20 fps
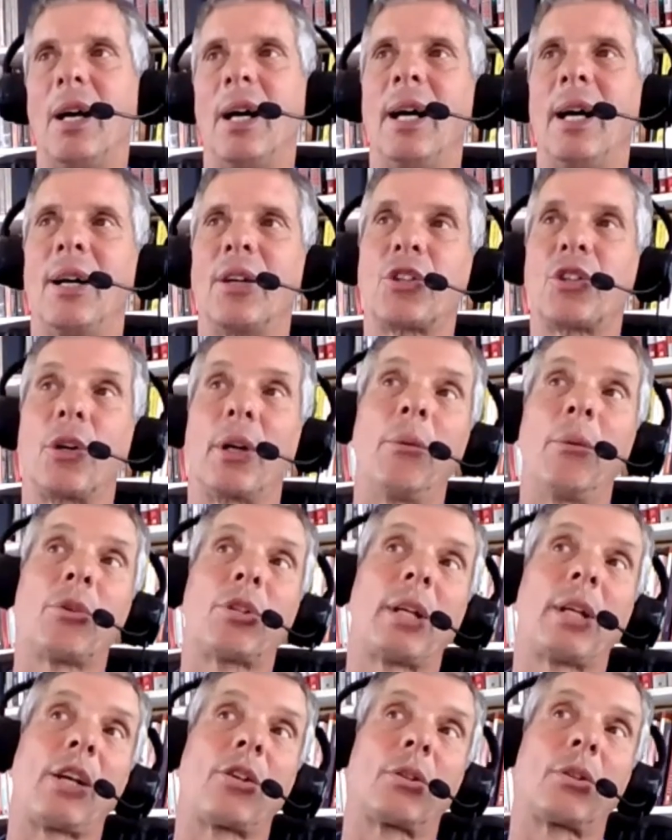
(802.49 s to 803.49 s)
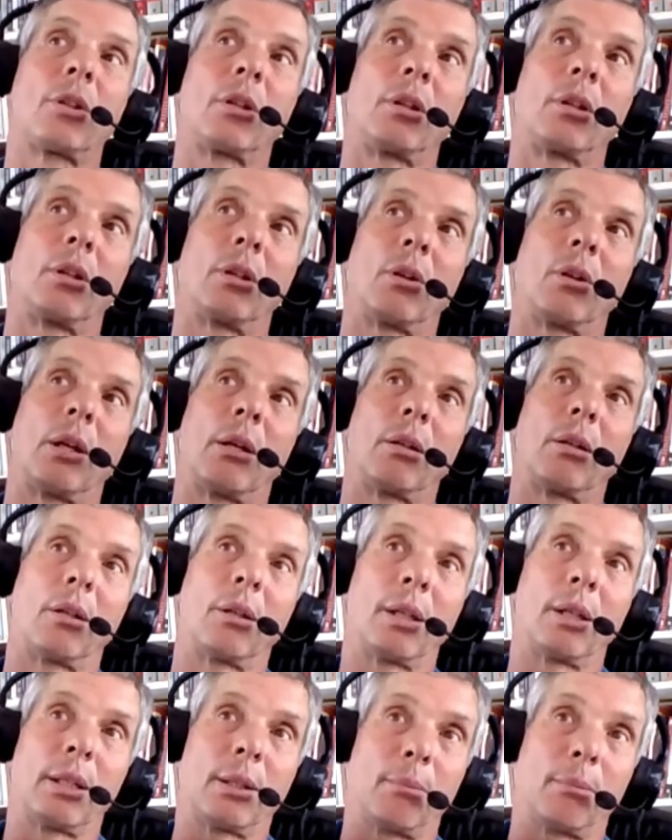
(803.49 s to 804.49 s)
Uh, so he was actually, you know,
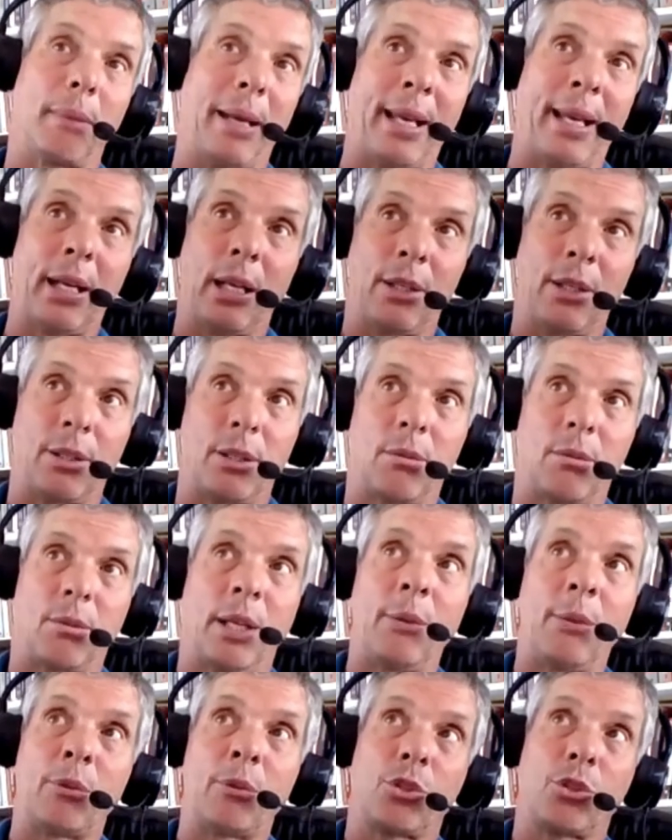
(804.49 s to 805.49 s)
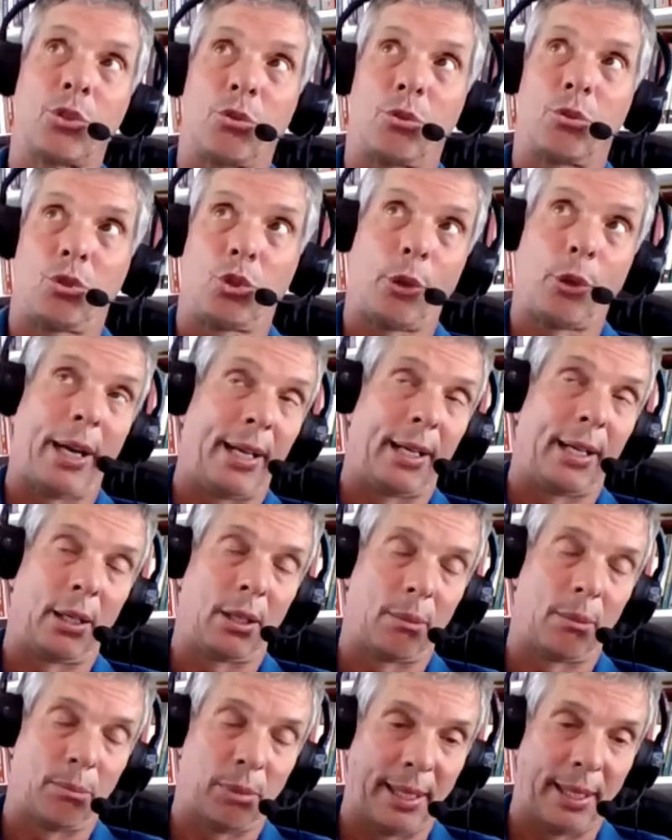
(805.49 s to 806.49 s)
uh, uh the man at the, he was
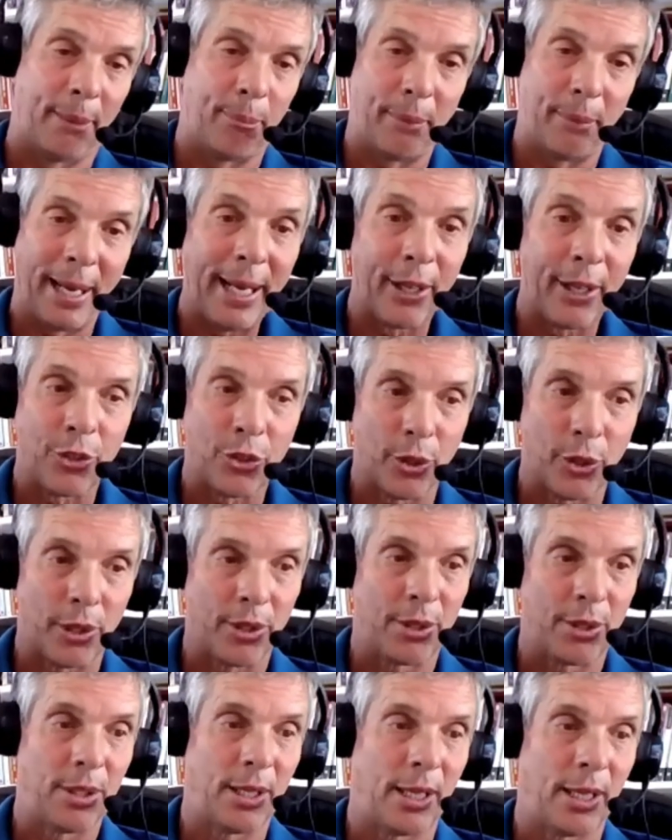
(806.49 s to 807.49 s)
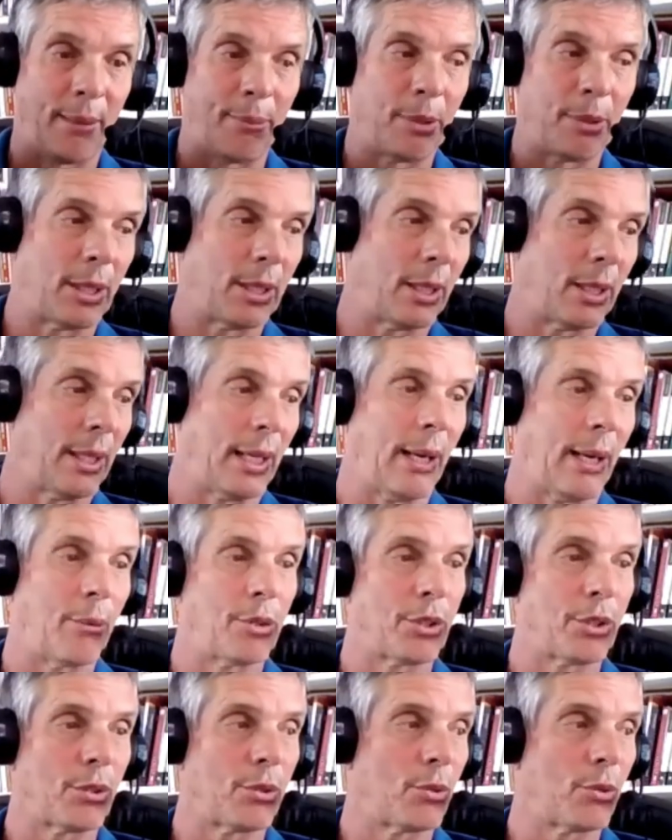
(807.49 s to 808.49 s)
training the plant manager at the time. And I
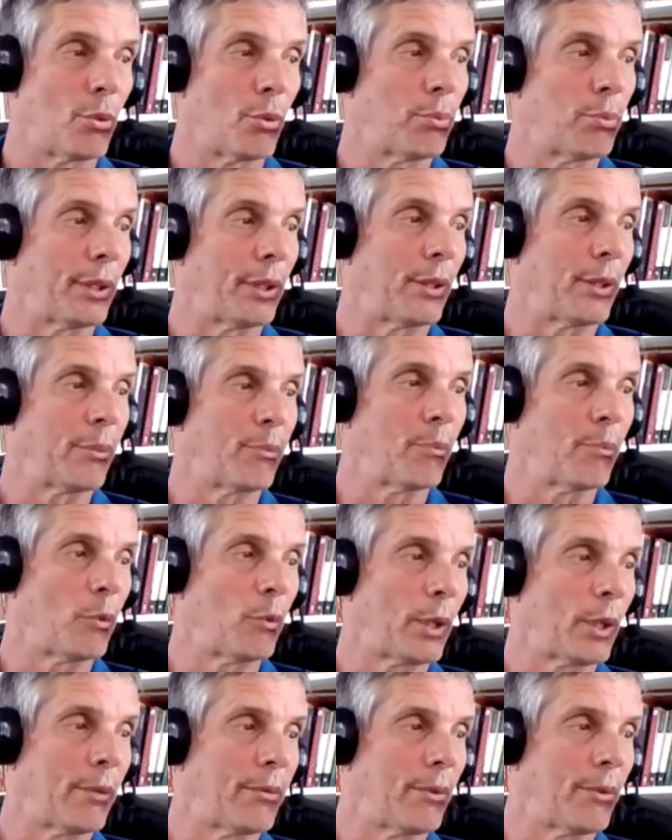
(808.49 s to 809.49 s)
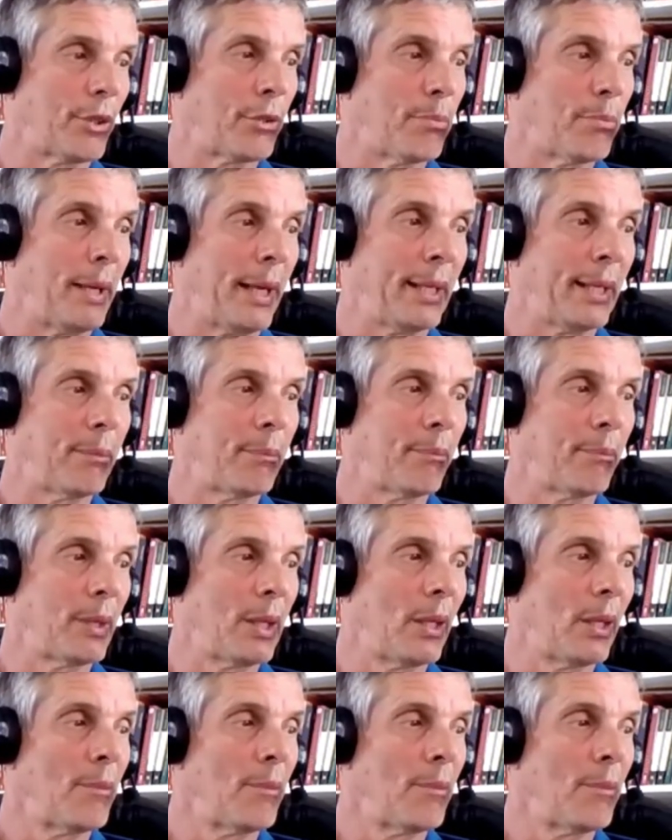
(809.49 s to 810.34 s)
was a group leader when I first met him.